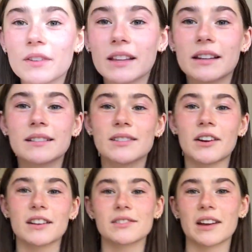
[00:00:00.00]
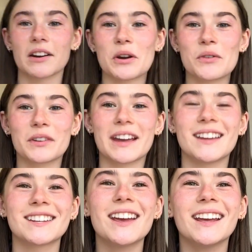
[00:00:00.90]
feeling, sorry, I just got a
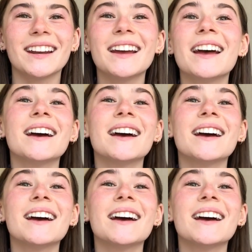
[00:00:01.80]
notification.